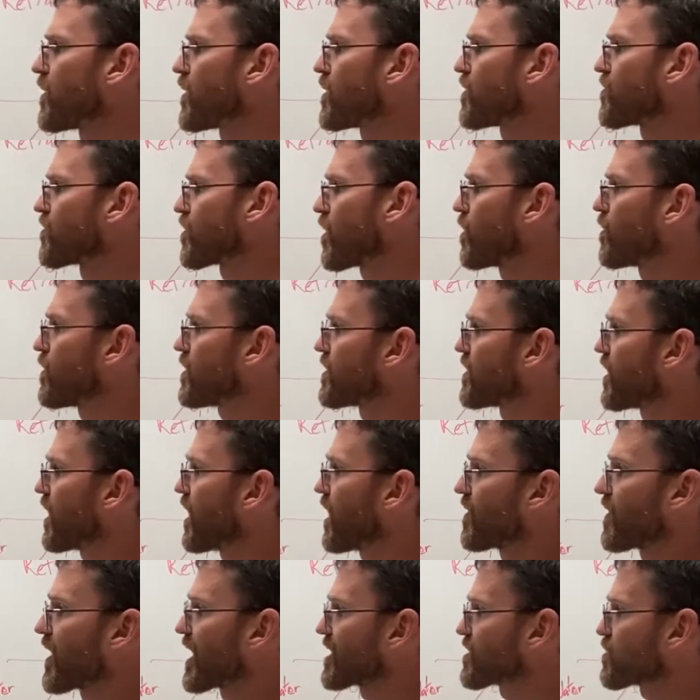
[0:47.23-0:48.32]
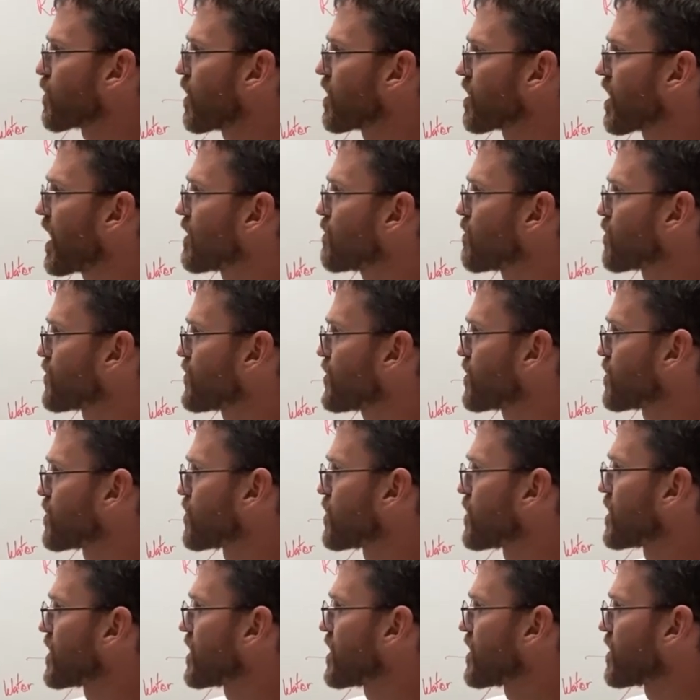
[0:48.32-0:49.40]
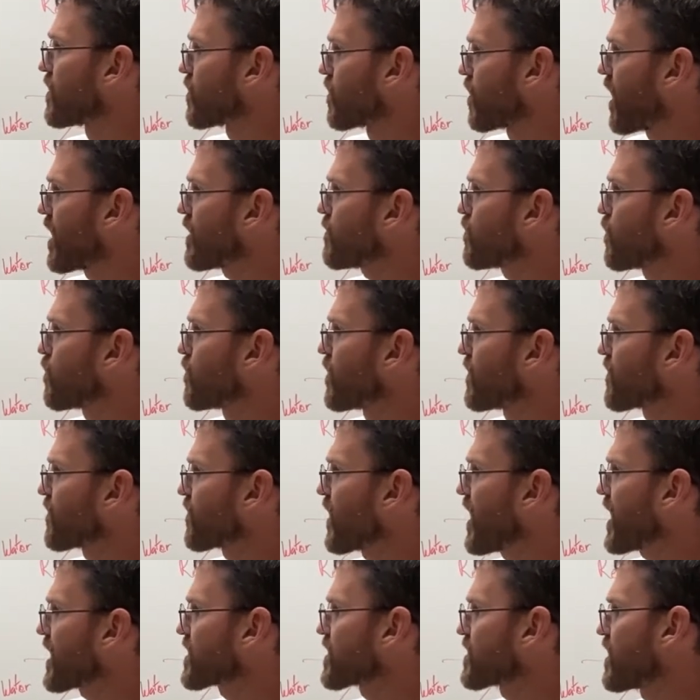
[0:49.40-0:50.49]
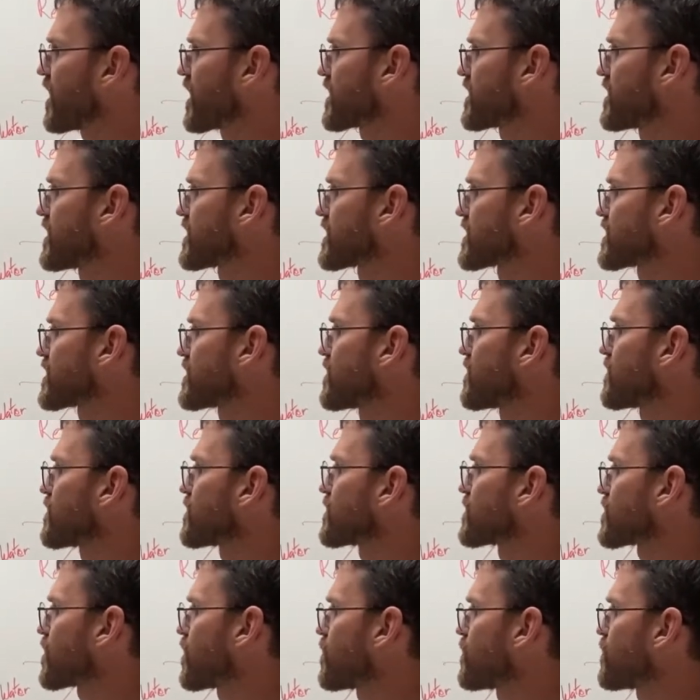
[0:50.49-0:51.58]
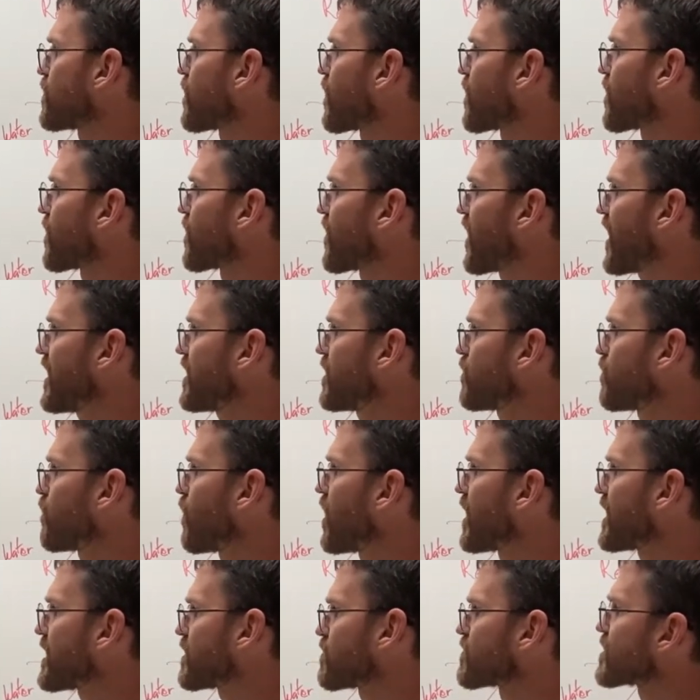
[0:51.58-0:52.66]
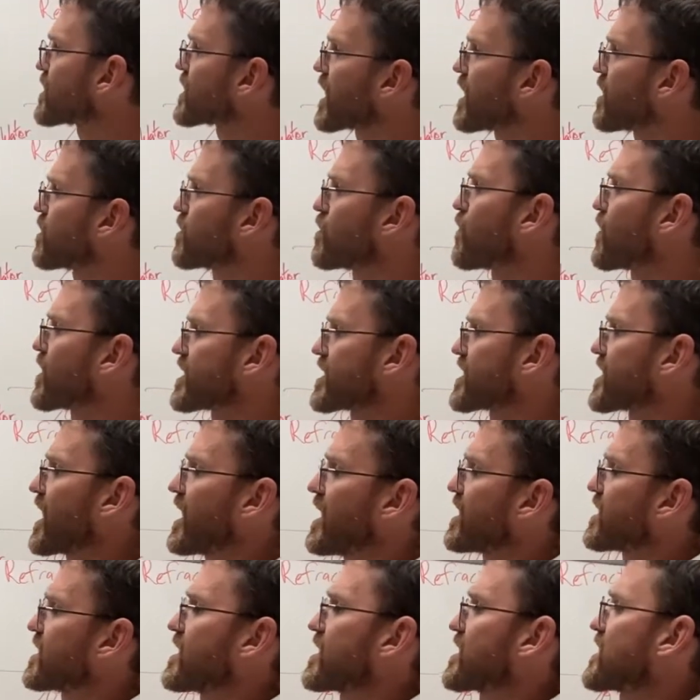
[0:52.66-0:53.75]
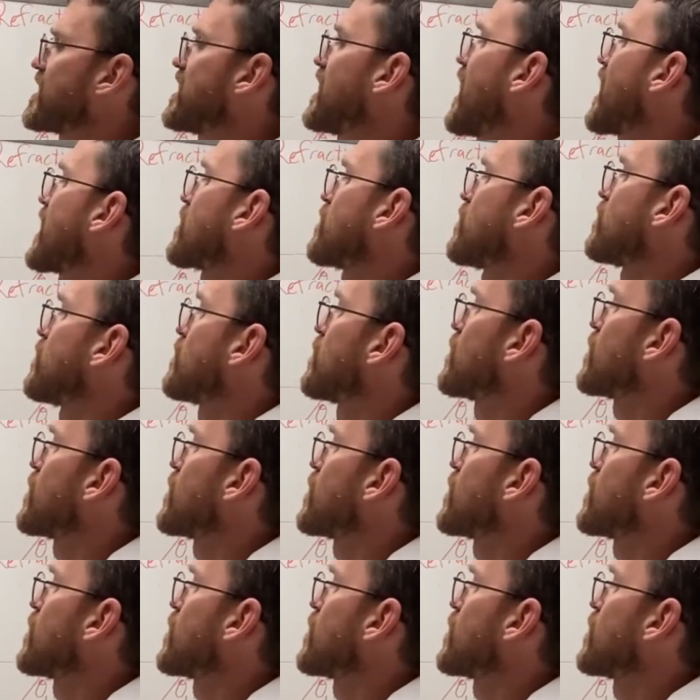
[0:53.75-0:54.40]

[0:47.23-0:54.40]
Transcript: So, and that's what light will do. Light will reflect like this. So theta 1 equals theta 2. What is theta? It's just the angle.